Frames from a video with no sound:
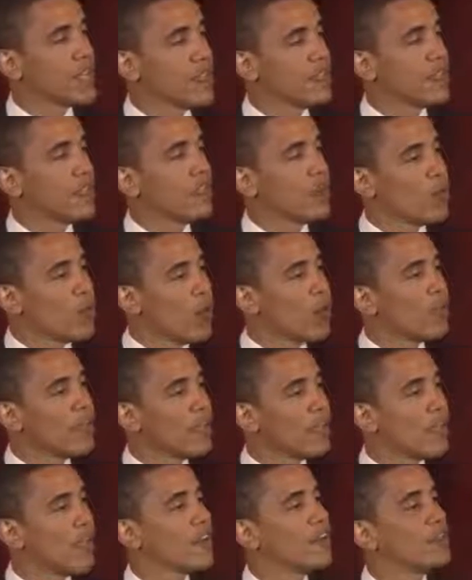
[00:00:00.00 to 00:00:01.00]
Mandela
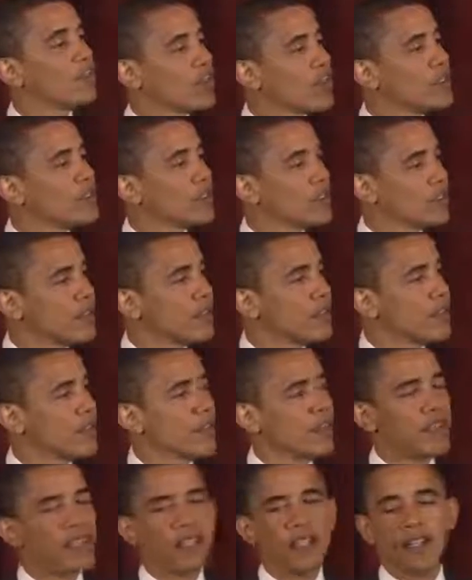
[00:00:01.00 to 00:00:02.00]
walking out of prison
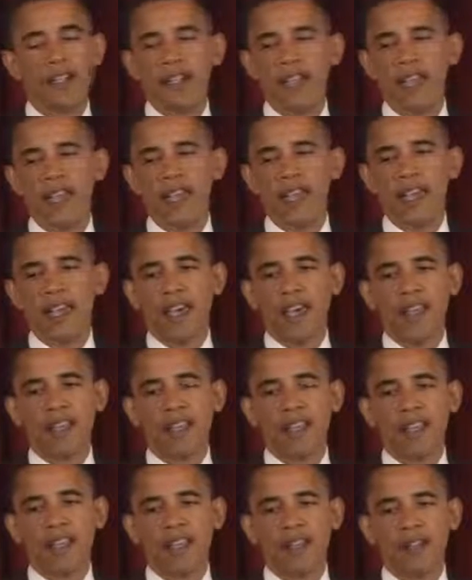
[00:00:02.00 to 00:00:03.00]

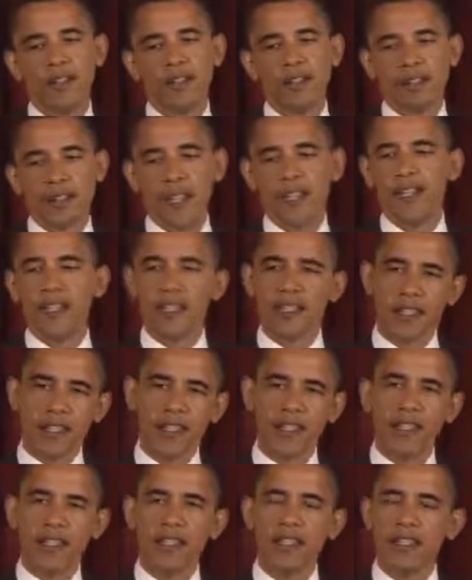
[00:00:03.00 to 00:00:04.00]
and understanding
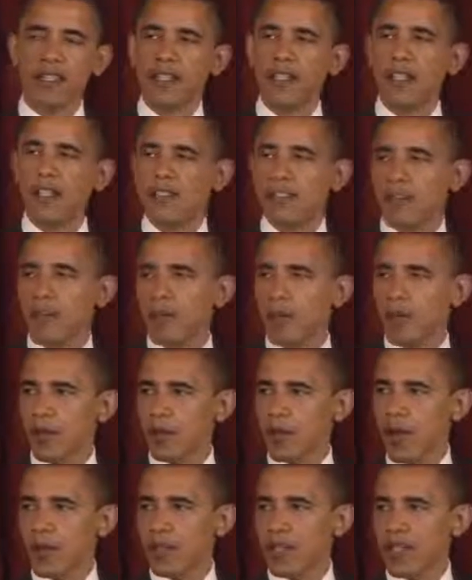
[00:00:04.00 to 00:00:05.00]
that a seminal
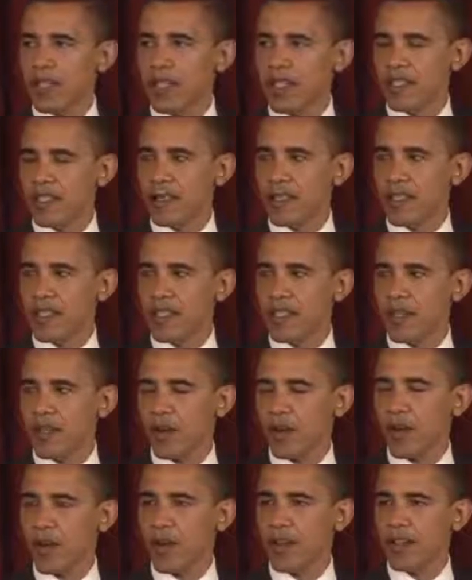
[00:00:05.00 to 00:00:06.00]
moment in history had
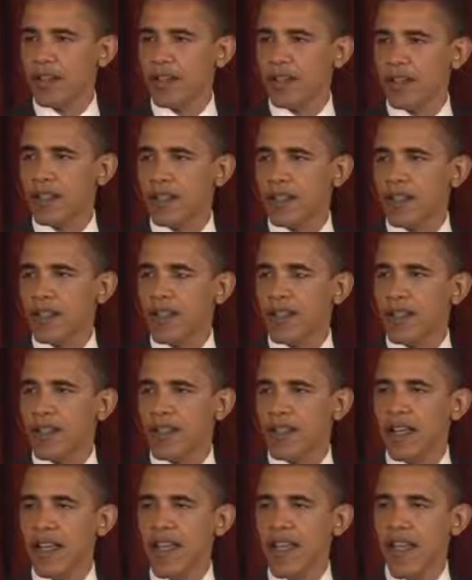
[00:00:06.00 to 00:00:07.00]
occurred
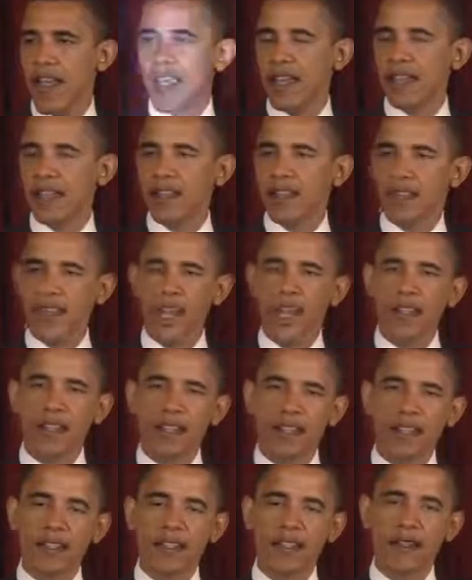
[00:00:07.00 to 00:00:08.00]
and
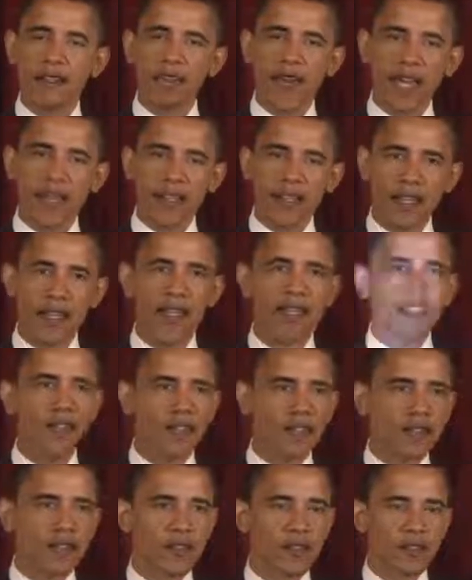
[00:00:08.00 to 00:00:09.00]
that
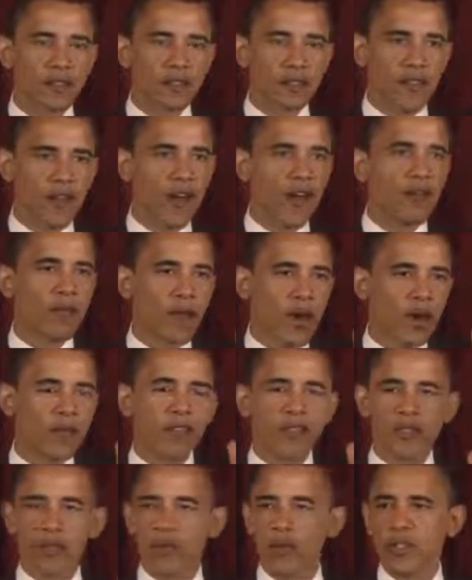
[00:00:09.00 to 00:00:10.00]
Mandela's long
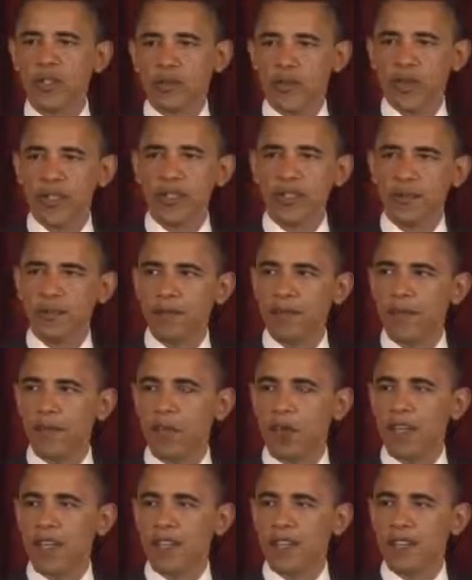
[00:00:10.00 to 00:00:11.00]
march towards freedom
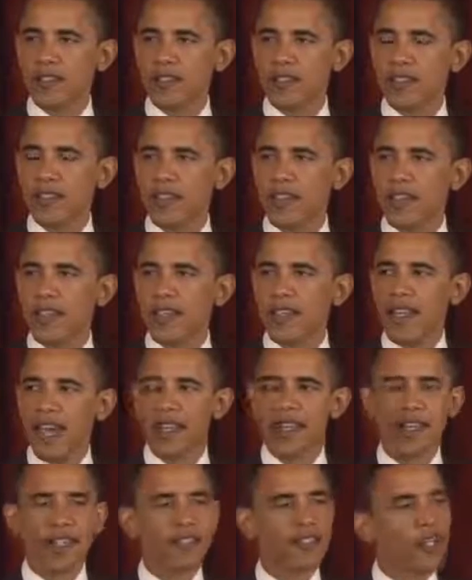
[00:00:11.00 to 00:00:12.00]
was
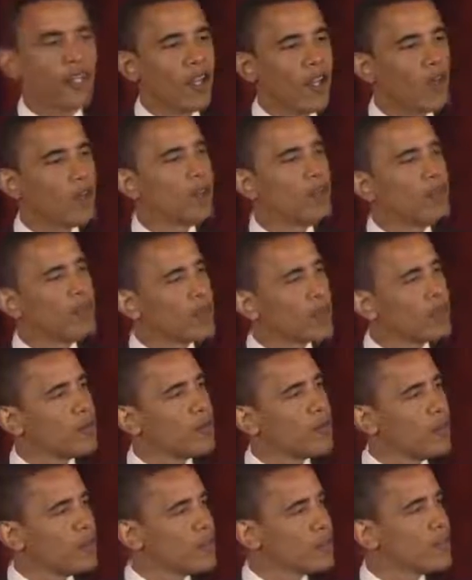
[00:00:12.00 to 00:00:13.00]
not his alone, but
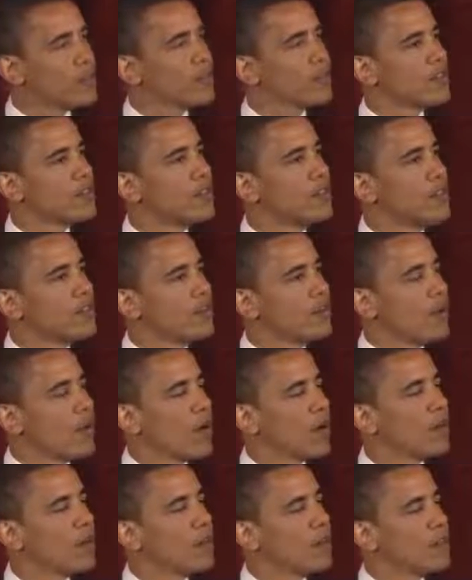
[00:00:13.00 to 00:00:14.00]
was
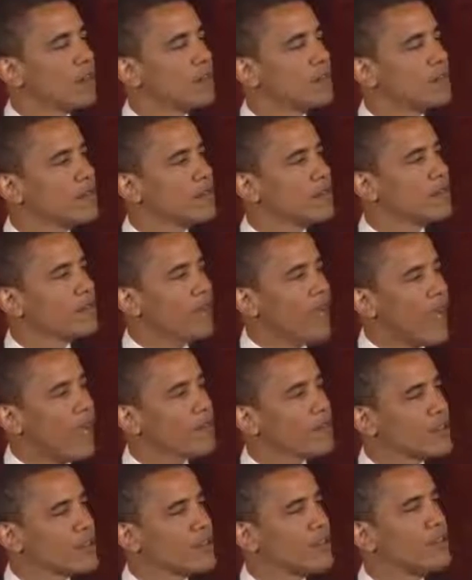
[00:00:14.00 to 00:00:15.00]
part of
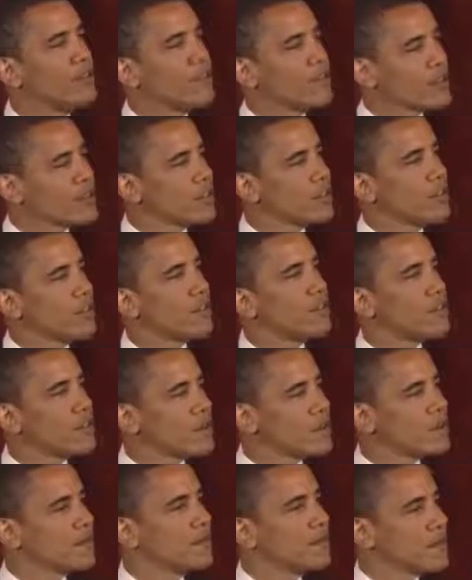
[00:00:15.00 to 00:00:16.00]
thousands of
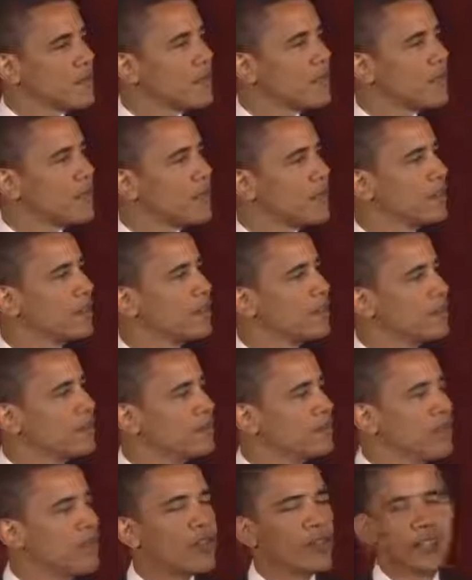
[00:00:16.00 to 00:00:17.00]
footsteps, of
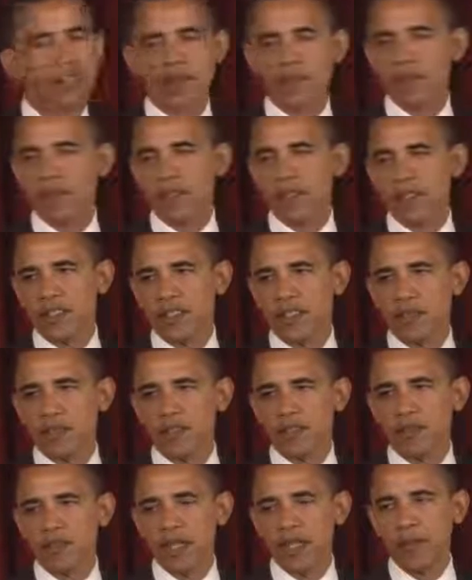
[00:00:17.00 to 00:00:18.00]
millions of
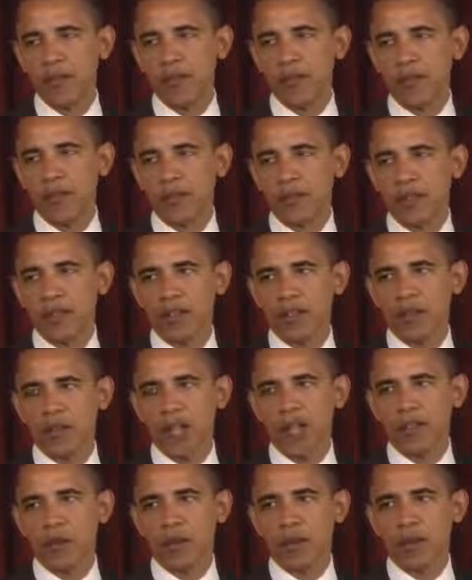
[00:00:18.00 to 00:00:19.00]
footsteps of people all
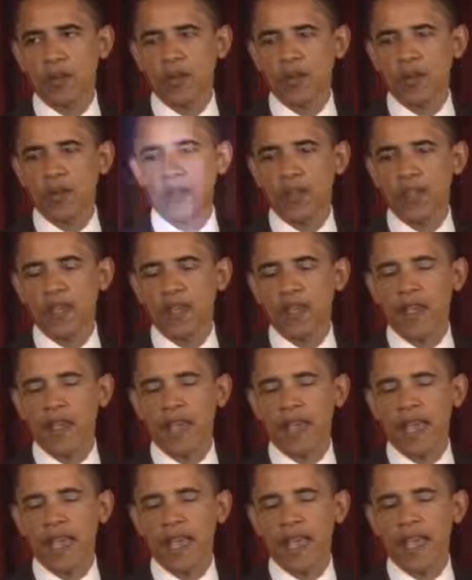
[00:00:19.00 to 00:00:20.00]
around the world.
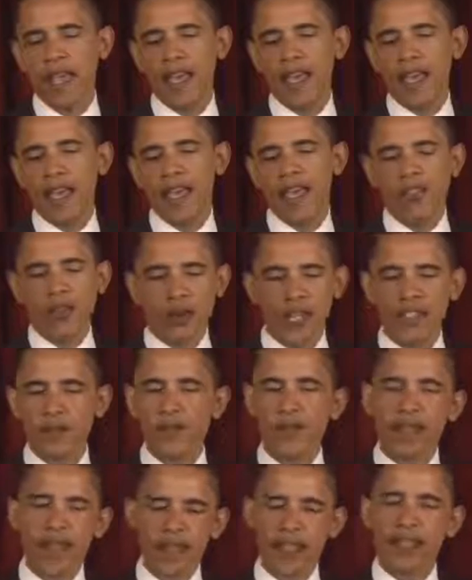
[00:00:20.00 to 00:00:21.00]
And I trace
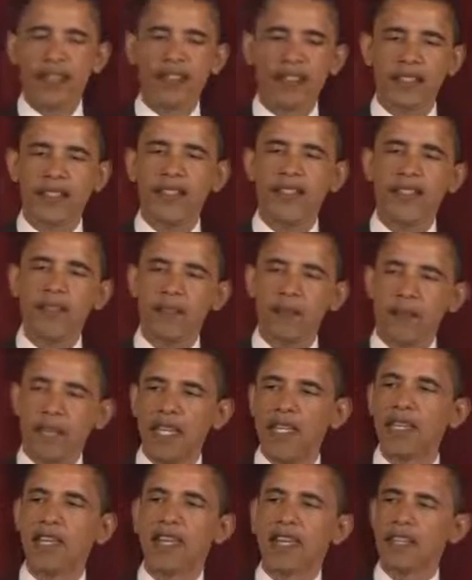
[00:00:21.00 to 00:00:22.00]
back
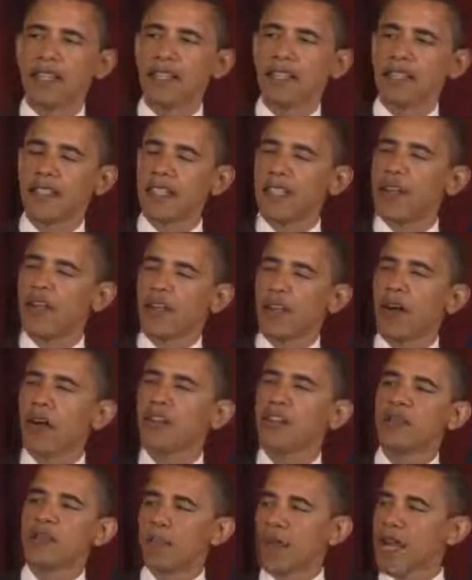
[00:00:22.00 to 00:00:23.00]
me getting
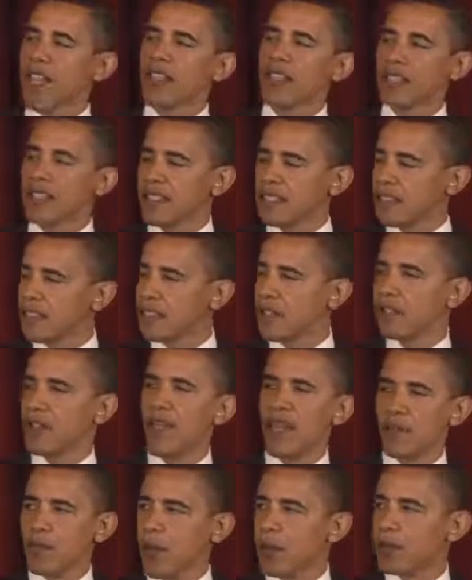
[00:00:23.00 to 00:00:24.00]
involved in politics to
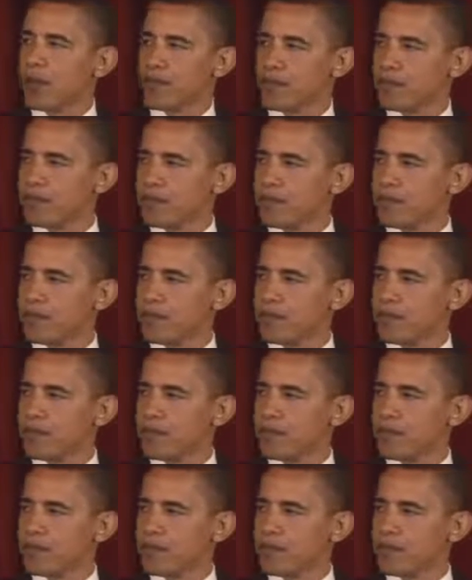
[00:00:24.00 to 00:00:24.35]
that moment,